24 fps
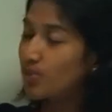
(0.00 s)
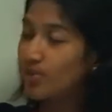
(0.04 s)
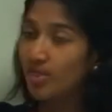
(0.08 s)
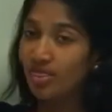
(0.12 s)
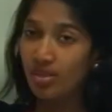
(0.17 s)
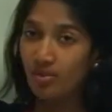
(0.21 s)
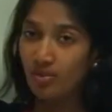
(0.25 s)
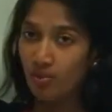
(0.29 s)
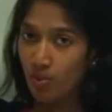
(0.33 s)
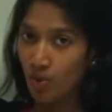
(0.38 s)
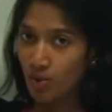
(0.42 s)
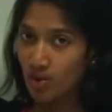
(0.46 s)
with
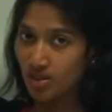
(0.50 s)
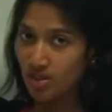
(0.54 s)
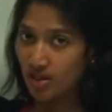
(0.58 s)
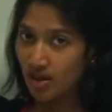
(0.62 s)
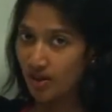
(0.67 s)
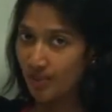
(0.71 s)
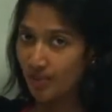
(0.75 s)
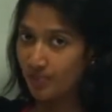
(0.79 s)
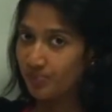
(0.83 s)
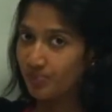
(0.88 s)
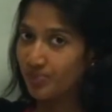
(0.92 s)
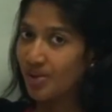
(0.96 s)
the
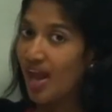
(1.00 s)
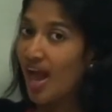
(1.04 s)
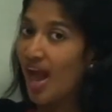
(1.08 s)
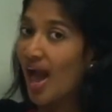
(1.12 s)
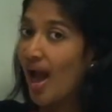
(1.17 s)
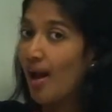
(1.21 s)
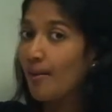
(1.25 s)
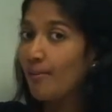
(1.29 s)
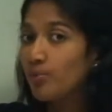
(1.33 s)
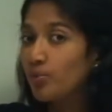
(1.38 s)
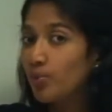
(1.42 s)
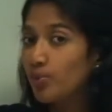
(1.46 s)
water,
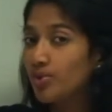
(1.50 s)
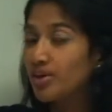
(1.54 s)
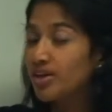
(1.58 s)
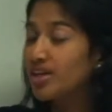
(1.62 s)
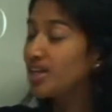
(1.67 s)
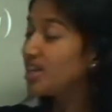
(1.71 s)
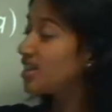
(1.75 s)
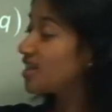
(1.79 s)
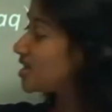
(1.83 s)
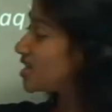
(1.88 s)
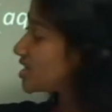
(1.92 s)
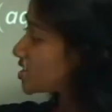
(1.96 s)
and
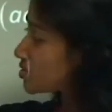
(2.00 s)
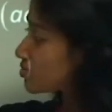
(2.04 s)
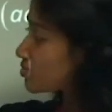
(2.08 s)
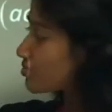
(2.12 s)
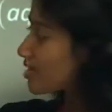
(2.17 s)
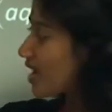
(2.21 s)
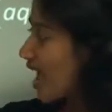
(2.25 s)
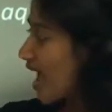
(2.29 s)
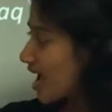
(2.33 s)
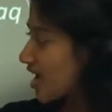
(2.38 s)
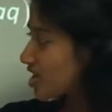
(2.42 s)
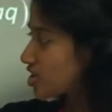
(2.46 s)
in this
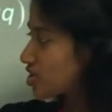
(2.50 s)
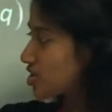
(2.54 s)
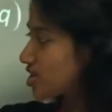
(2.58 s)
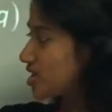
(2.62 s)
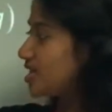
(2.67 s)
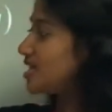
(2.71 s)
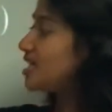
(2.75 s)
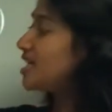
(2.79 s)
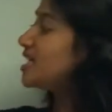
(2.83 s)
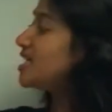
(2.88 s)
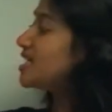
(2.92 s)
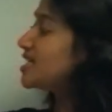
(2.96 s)

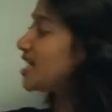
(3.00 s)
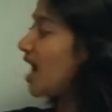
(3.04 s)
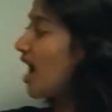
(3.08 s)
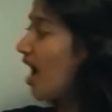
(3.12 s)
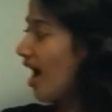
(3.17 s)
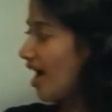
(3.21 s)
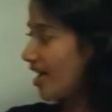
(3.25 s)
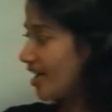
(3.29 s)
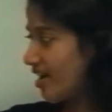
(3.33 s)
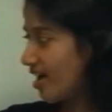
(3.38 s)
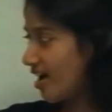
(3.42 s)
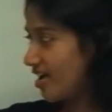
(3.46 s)
reaction, it
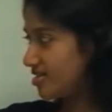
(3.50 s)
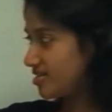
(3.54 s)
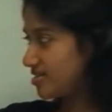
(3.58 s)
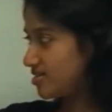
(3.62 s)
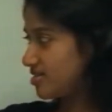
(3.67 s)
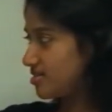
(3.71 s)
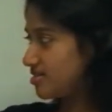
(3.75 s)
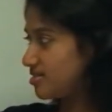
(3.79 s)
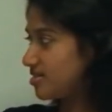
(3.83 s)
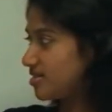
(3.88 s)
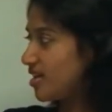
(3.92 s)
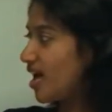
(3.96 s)

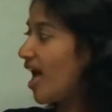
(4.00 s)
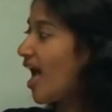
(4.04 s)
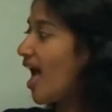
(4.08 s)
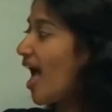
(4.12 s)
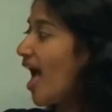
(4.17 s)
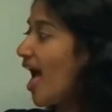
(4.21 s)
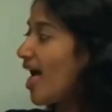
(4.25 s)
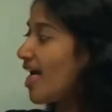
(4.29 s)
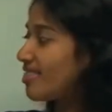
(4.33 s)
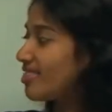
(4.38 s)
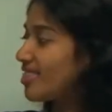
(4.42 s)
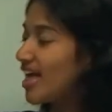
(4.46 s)
ionizes.
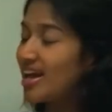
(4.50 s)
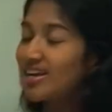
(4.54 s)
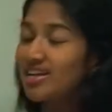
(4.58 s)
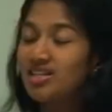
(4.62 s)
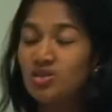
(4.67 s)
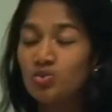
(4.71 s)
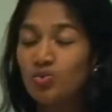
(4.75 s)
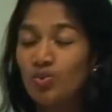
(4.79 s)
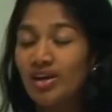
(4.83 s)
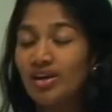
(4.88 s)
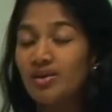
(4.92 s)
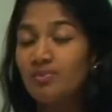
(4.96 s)
And that
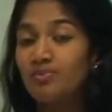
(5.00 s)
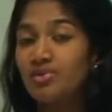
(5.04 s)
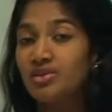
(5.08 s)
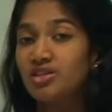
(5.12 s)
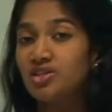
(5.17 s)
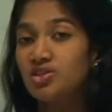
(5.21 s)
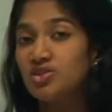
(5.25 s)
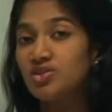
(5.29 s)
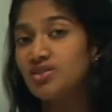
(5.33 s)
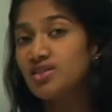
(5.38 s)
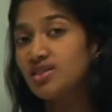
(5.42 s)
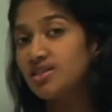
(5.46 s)
is when it
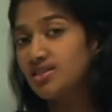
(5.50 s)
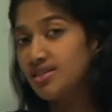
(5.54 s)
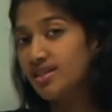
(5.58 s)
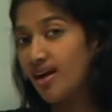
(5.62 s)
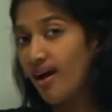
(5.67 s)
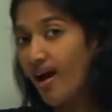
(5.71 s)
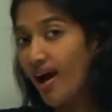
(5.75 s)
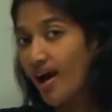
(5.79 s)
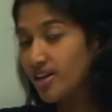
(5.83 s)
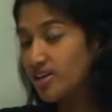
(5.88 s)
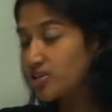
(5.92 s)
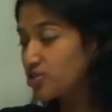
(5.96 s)
produces a
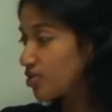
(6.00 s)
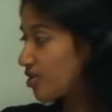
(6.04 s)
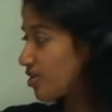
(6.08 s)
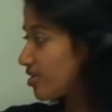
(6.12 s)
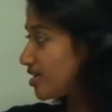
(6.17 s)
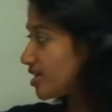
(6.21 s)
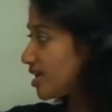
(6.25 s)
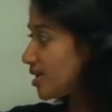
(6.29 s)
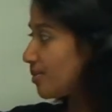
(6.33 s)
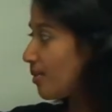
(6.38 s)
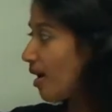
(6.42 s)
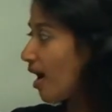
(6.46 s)

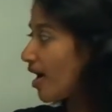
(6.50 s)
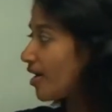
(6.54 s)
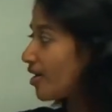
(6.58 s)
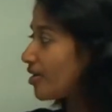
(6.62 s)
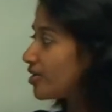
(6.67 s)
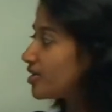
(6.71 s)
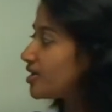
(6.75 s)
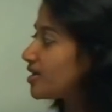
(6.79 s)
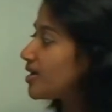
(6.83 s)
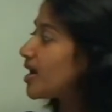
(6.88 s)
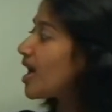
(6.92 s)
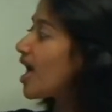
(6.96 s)
hydronium
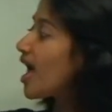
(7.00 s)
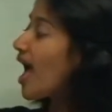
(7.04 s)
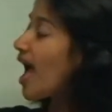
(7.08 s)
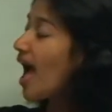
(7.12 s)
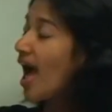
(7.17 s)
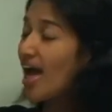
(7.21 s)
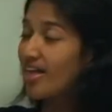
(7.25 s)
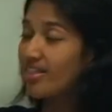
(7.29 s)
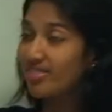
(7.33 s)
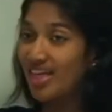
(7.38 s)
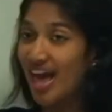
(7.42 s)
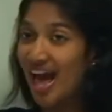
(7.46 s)
ion
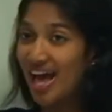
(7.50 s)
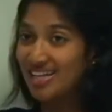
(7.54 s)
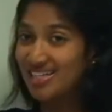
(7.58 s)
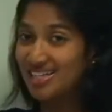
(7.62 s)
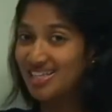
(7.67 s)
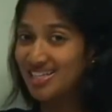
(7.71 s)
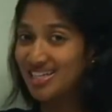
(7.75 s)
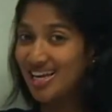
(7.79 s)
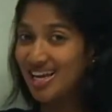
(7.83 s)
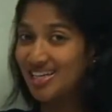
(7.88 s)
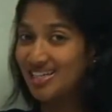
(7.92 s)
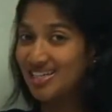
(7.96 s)
and the
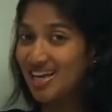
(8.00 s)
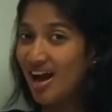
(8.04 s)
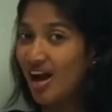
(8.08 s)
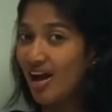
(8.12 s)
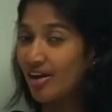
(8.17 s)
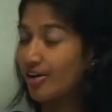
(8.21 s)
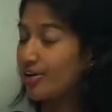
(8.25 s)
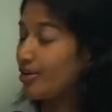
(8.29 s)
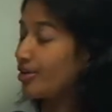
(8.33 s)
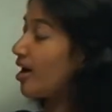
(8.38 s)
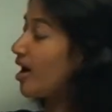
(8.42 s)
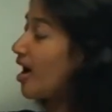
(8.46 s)
acetate
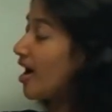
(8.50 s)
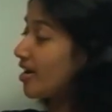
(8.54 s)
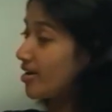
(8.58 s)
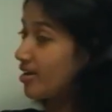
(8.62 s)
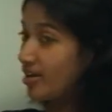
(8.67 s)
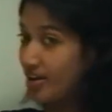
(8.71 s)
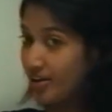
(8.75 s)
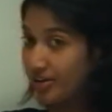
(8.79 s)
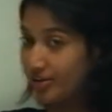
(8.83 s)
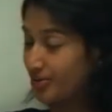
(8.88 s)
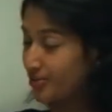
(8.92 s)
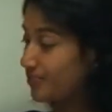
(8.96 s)

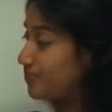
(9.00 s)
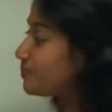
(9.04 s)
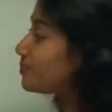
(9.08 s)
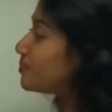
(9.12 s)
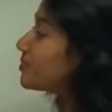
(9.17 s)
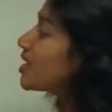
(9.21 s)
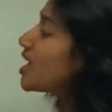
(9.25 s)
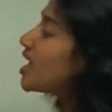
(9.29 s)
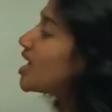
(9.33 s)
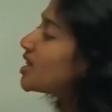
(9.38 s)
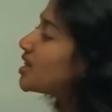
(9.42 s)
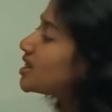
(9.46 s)
anion.
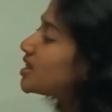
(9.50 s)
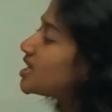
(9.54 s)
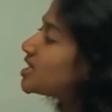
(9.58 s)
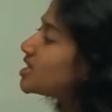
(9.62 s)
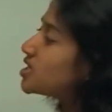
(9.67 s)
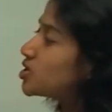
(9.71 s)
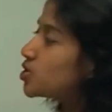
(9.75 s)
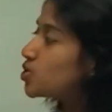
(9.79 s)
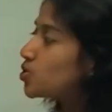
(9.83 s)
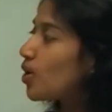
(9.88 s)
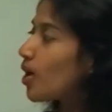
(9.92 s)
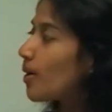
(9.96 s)

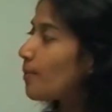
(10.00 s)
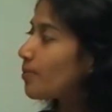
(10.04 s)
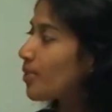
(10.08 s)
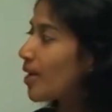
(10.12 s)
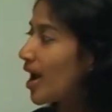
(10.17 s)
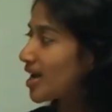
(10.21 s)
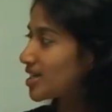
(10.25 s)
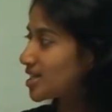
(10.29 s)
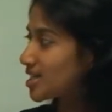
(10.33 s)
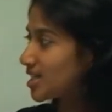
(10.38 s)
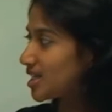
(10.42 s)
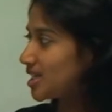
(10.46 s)
These two are
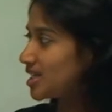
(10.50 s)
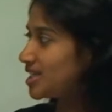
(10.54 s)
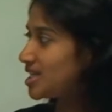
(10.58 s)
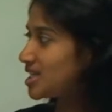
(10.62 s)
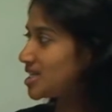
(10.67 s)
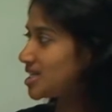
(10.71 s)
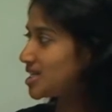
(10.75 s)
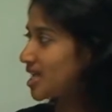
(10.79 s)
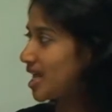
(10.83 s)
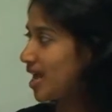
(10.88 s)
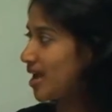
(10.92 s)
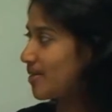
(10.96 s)
practically the
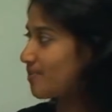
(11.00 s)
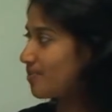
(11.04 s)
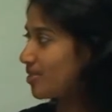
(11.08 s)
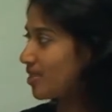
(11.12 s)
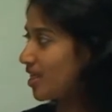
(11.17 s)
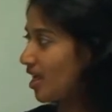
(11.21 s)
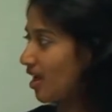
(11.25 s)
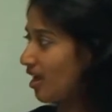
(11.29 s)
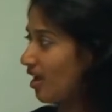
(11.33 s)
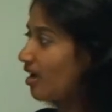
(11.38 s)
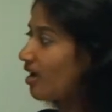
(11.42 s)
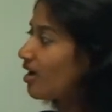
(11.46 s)
same
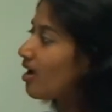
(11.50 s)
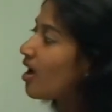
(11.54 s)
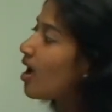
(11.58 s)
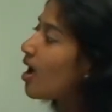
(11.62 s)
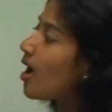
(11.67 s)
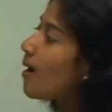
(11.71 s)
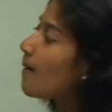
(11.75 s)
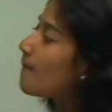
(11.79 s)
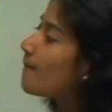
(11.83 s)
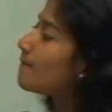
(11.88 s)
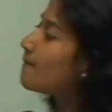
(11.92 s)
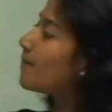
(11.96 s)
thing,
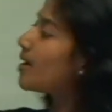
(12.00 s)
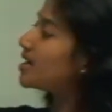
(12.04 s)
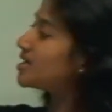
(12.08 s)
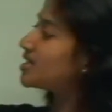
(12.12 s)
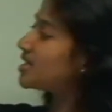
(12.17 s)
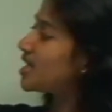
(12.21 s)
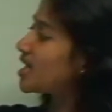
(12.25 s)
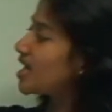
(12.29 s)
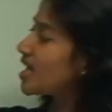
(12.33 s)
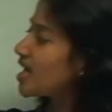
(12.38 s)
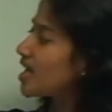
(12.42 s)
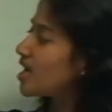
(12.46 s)
but
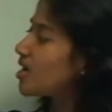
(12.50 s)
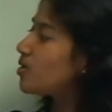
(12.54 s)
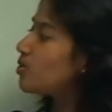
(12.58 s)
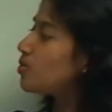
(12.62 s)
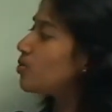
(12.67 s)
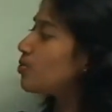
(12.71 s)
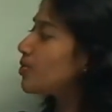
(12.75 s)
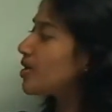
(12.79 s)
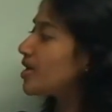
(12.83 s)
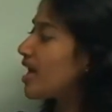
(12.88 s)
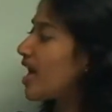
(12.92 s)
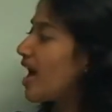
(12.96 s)
here
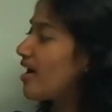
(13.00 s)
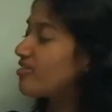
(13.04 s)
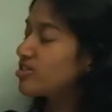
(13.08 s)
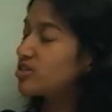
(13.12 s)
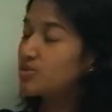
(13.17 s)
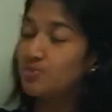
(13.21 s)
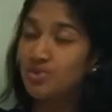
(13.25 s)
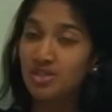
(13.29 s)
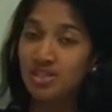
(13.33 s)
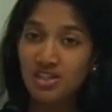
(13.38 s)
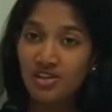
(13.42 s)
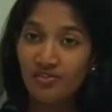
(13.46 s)
we have
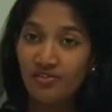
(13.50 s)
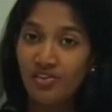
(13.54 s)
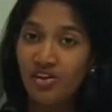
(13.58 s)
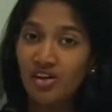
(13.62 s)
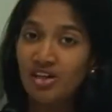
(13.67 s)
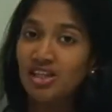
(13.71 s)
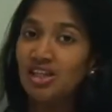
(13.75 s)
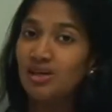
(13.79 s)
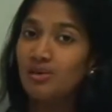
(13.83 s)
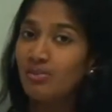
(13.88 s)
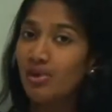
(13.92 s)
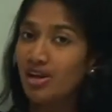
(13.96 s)

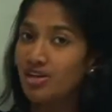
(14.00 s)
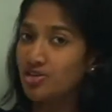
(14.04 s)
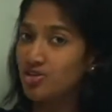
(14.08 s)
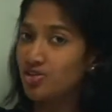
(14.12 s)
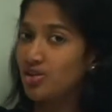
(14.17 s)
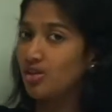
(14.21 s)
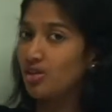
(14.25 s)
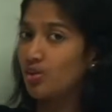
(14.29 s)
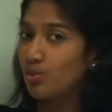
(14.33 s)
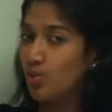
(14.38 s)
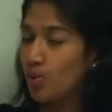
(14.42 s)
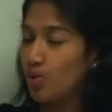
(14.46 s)
specifically
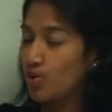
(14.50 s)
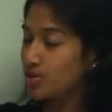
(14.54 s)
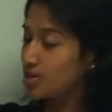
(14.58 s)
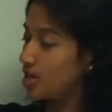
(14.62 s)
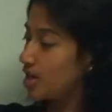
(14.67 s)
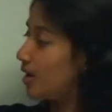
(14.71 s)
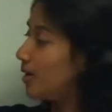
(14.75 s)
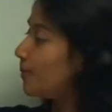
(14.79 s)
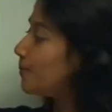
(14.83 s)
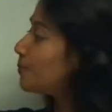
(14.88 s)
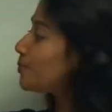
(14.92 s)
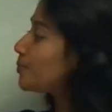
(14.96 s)
mentioned the
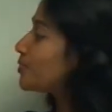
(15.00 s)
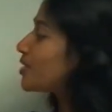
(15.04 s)
water,